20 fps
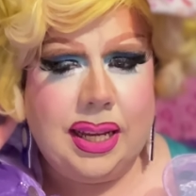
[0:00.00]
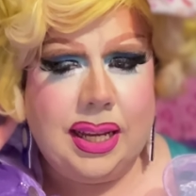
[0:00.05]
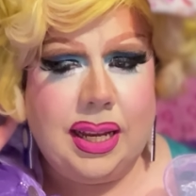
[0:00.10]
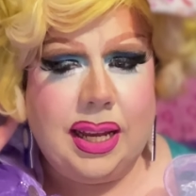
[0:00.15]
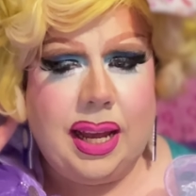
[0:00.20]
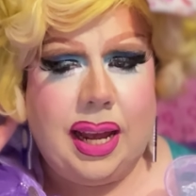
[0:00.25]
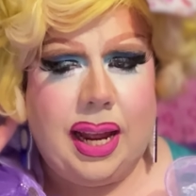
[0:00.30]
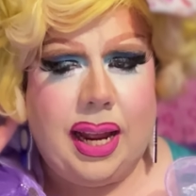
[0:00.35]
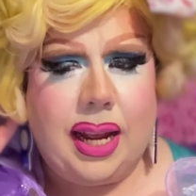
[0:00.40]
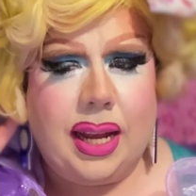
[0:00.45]

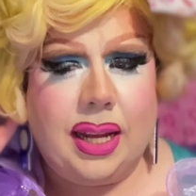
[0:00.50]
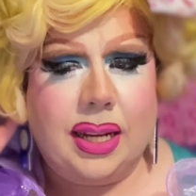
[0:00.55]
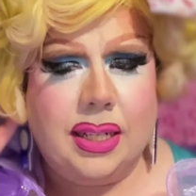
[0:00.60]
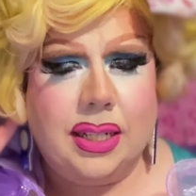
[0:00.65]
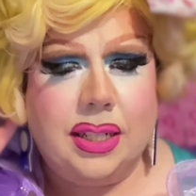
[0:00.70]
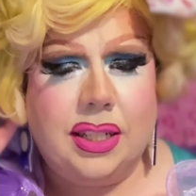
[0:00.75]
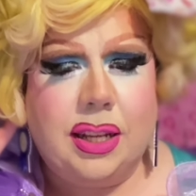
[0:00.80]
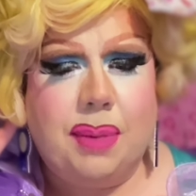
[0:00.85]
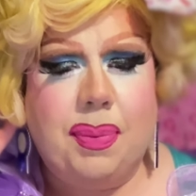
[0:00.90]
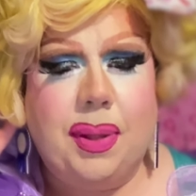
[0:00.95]

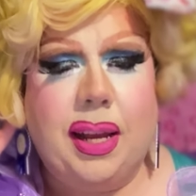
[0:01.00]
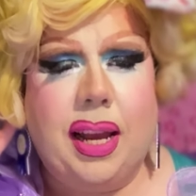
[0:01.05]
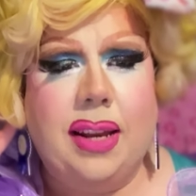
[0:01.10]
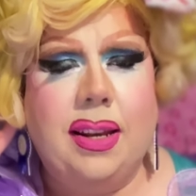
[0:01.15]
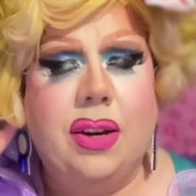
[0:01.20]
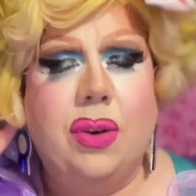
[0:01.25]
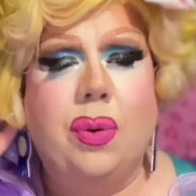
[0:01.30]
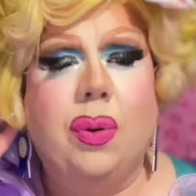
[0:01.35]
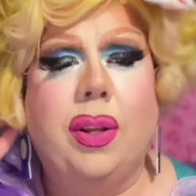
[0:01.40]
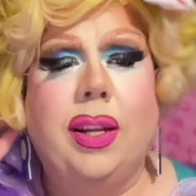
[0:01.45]
and something I
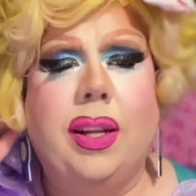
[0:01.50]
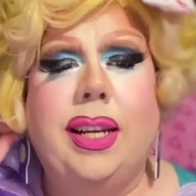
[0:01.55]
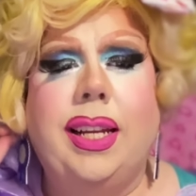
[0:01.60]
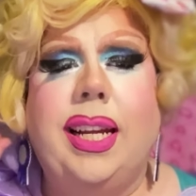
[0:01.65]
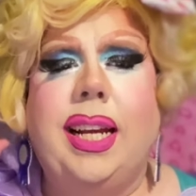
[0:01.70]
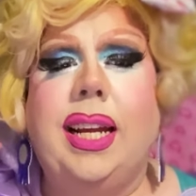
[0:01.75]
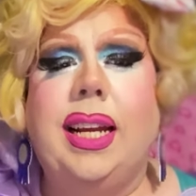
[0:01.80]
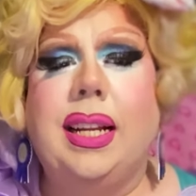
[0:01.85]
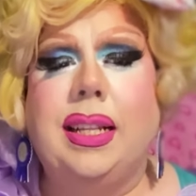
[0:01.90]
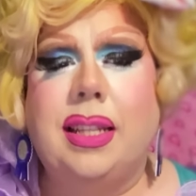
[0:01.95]
didn't really
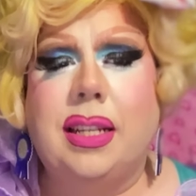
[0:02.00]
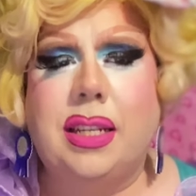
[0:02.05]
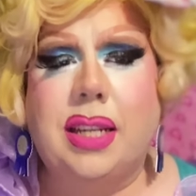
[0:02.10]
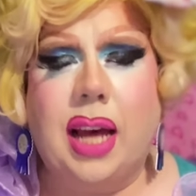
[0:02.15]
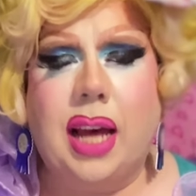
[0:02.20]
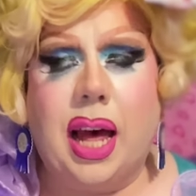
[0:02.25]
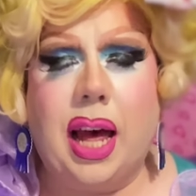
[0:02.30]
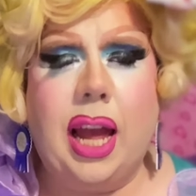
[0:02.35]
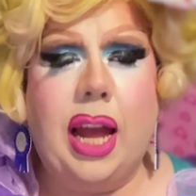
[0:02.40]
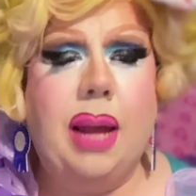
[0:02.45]
need at the
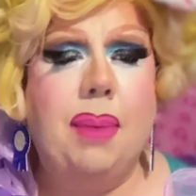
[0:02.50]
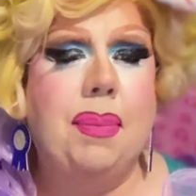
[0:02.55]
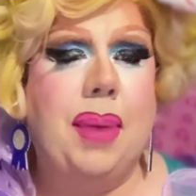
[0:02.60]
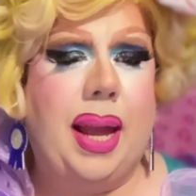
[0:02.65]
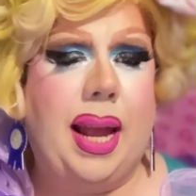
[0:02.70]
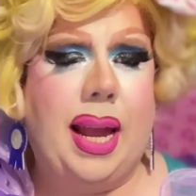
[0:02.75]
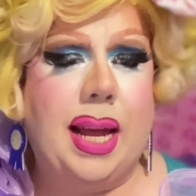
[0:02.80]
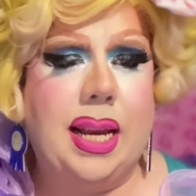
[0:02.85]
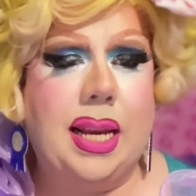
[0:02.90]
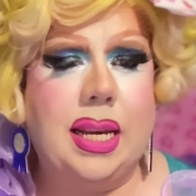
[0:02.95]
time,
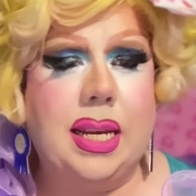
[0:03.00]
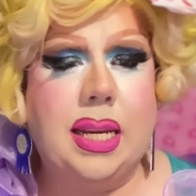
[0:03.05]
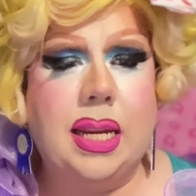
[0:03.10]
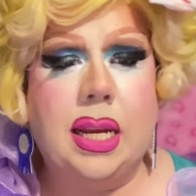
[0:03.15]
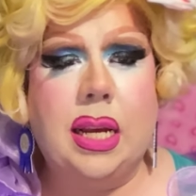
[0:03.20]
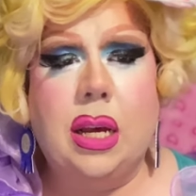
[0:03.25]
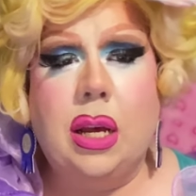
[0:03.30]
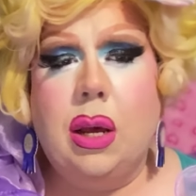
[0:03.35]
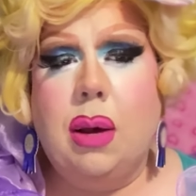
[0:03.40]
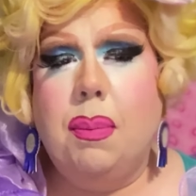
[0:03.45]
and
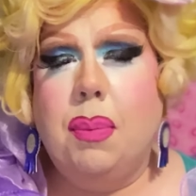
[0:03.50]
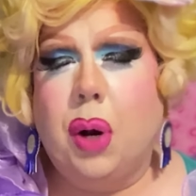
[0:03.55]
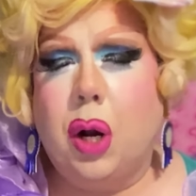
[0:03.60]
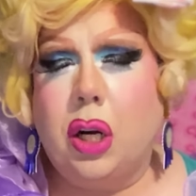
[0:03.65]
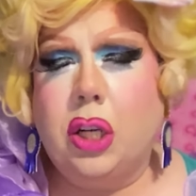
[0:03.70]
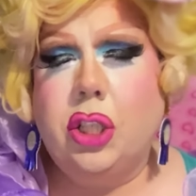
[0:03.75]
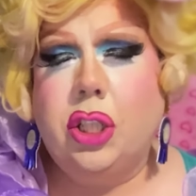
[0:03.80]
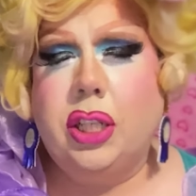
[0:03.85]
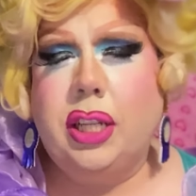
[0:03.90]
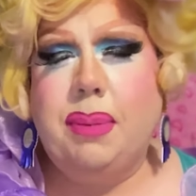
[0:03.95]

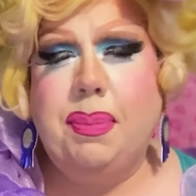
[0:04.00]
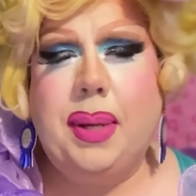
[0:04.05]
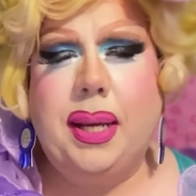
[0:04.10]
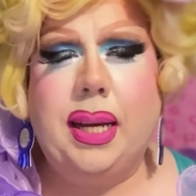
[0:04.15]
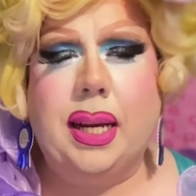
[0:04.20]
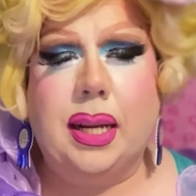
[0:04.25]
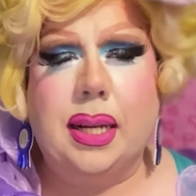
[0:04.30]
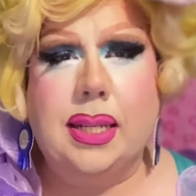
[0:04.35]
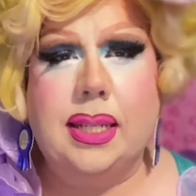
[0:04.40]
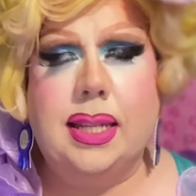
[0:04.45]
partially
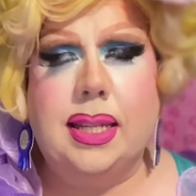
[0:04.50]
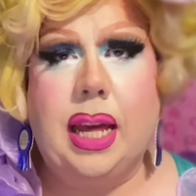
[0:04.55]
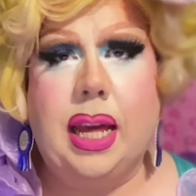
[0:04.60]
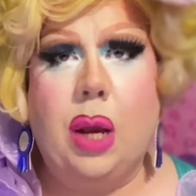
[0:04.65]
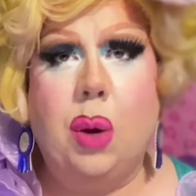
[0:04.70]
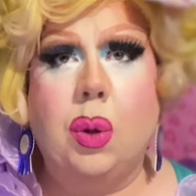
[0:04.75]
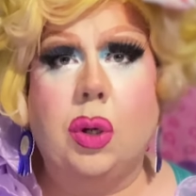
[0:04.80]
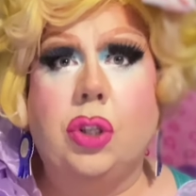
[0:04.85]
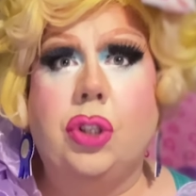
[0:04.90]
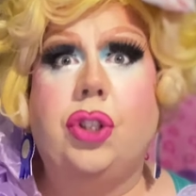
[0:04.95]
because they
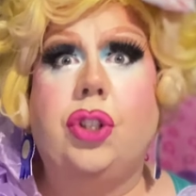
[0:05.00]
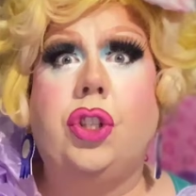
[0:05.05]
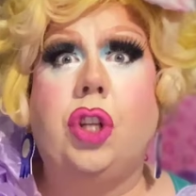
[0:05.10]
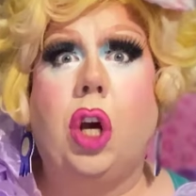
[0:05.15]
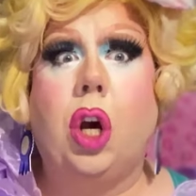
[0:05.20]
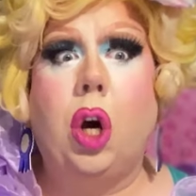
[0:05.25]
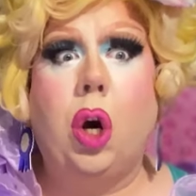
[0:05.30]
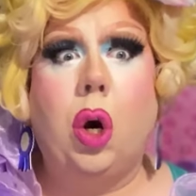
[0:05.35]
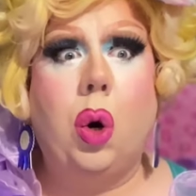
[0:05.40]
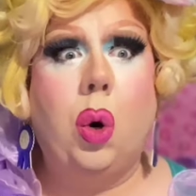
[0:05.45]
were
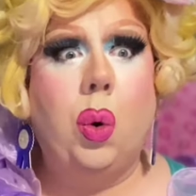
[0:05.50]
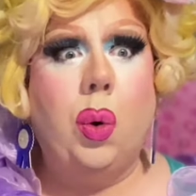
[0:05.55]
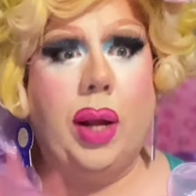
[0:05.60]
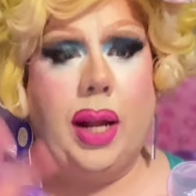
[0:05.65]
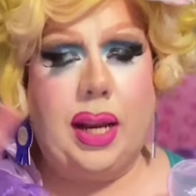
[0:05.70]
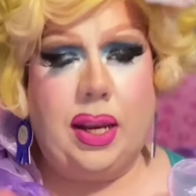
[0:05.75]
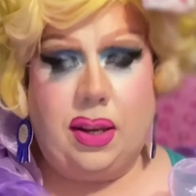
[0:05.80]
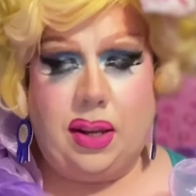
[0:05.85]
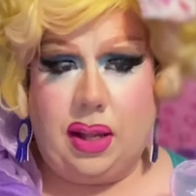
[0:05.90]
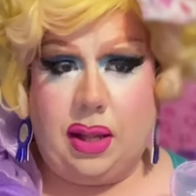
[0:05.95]
so
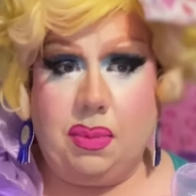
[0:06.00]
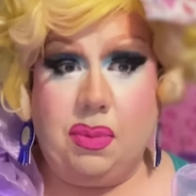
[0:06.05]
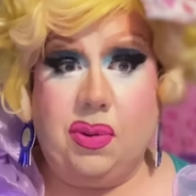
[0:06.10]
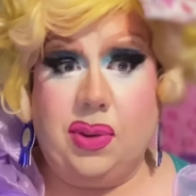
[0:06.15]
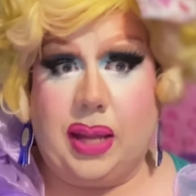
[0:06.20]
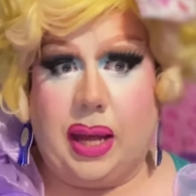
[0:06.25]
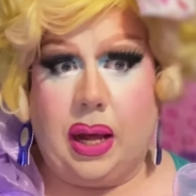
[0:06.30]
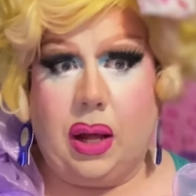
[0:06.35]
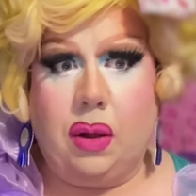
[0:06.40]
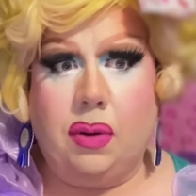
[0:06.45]
into
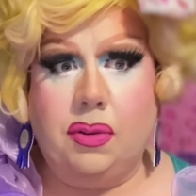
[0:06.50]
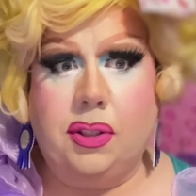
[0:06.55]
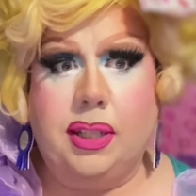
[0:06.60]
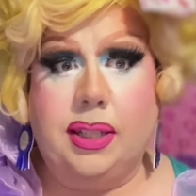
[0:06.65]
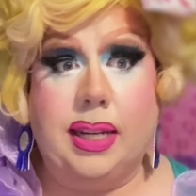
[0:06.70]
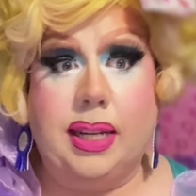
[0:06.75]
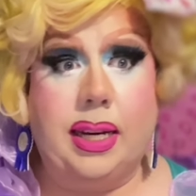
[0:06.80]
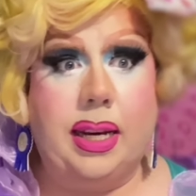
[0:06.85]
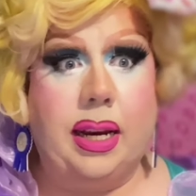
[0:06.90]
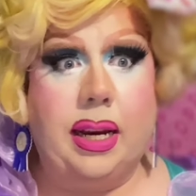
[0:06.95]
themselves that
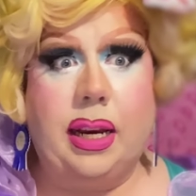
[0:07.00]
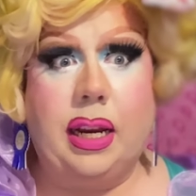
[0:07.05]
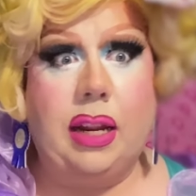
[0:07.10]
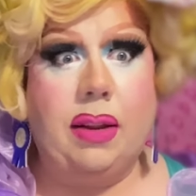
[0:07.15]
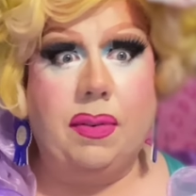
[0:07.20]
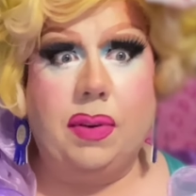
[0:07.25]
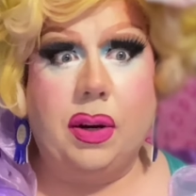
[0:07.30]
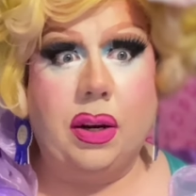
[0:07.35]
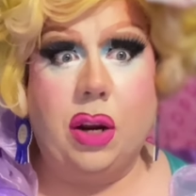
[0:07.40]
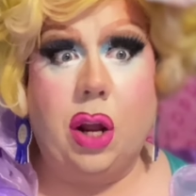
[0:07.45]
they didn't
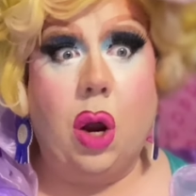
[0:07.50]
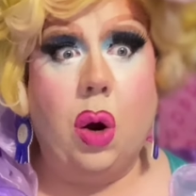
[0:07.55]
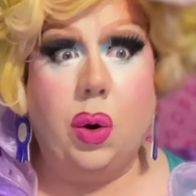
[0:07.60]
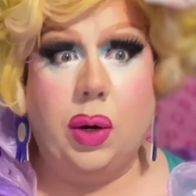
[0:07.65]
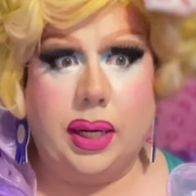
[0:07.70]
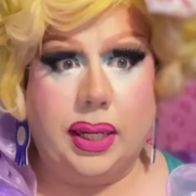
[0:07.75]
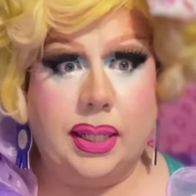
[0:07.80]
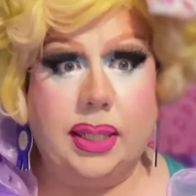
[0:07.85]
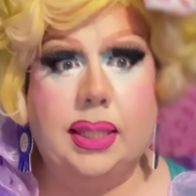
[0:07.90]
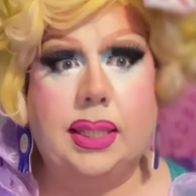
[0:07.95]
even
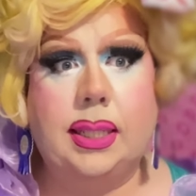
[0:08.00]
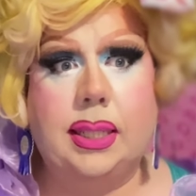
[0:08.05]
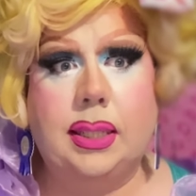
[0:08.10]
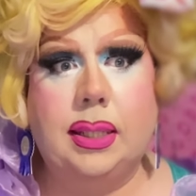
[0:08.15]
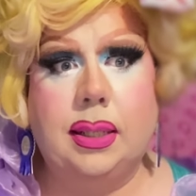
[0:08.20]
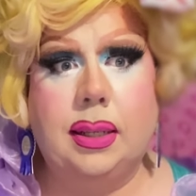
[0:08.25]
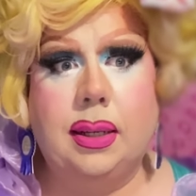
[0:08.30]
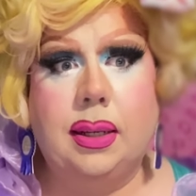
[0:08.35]
notice